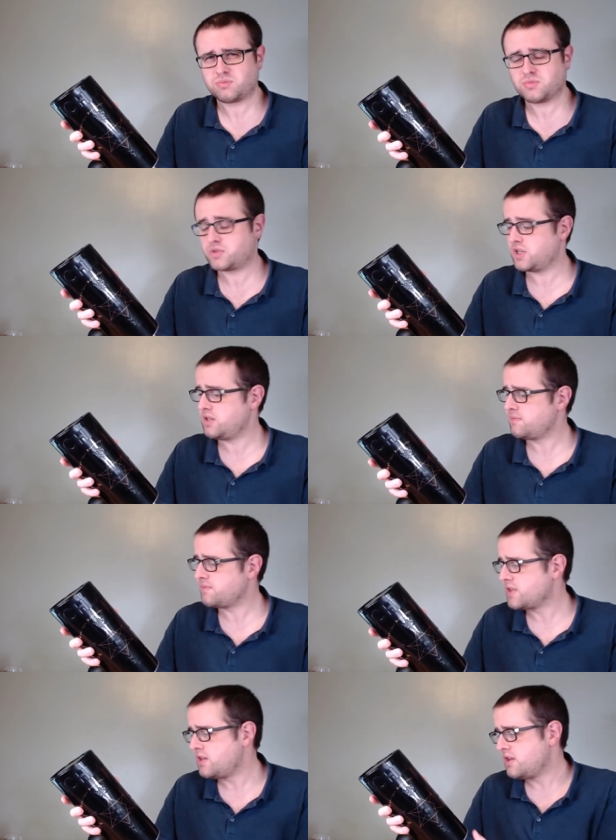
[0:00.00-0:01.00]
Okay
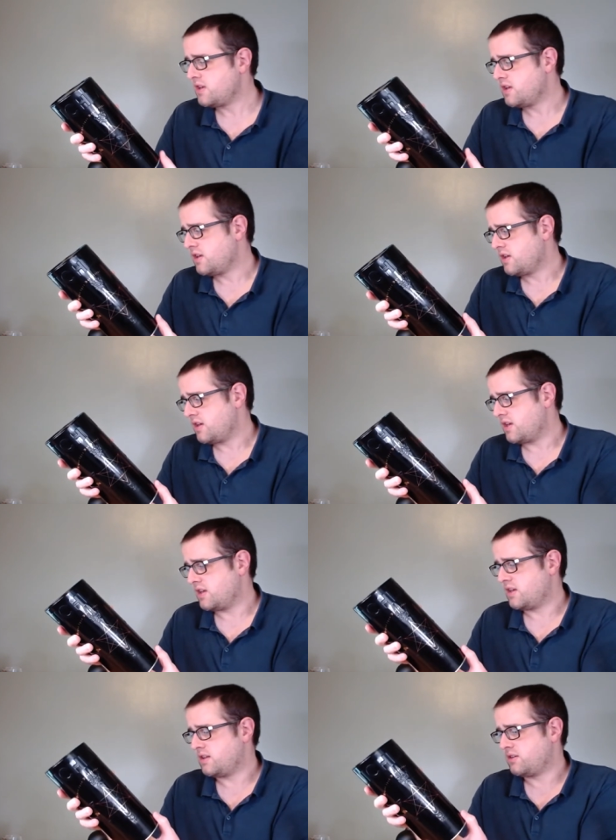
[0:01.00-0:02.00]

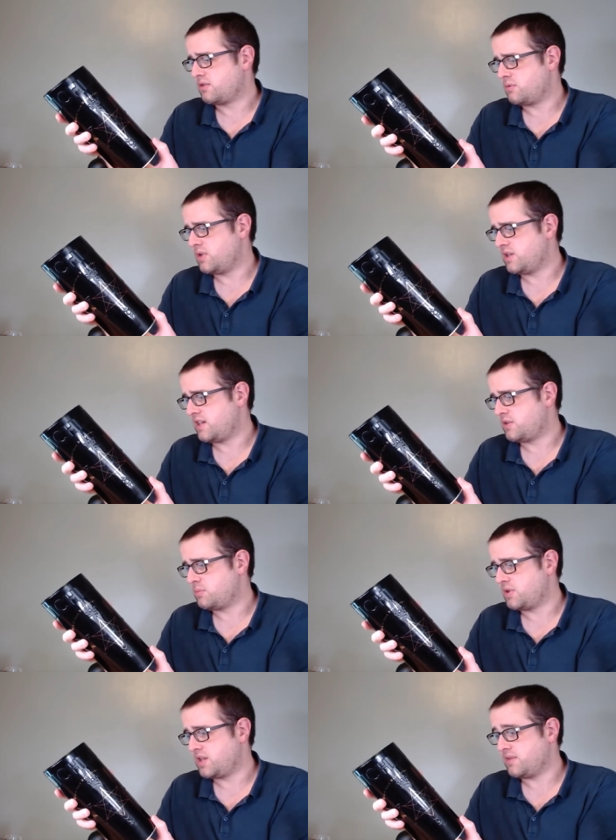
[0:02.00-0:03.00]
and we're led to
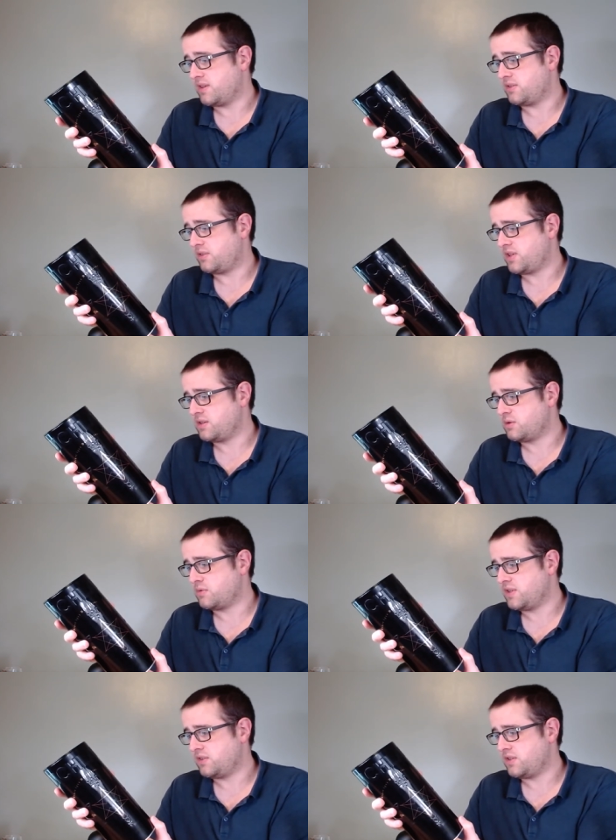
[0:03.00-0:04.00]
believe that it's a single
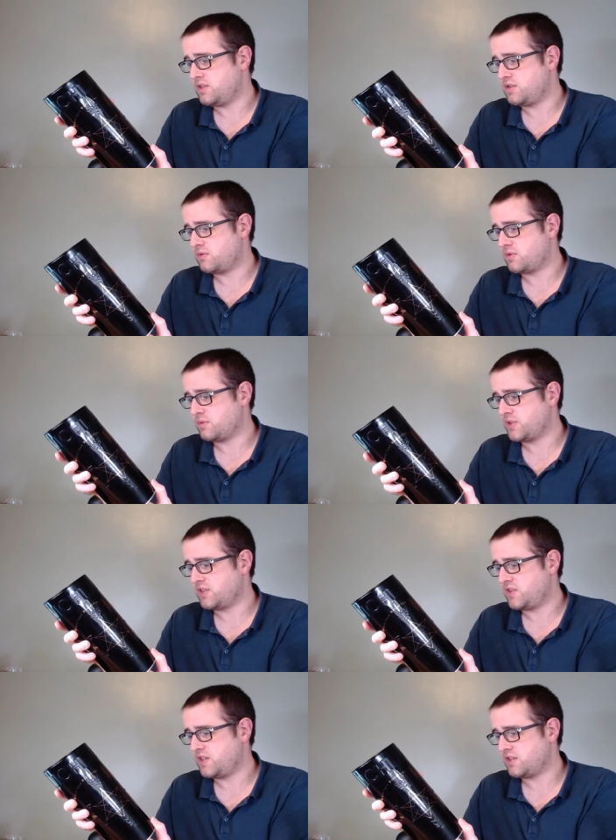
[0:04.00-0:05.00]
vintage from
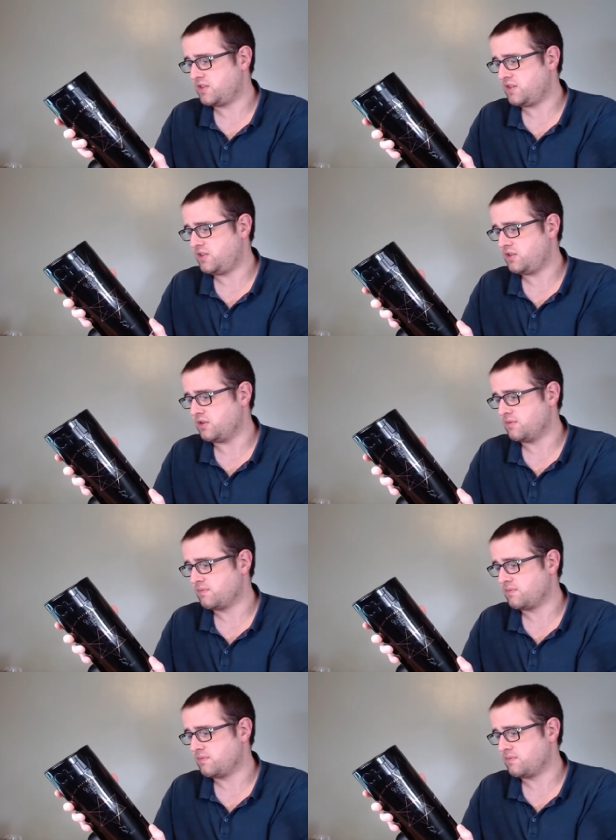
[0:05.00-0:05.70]
1992.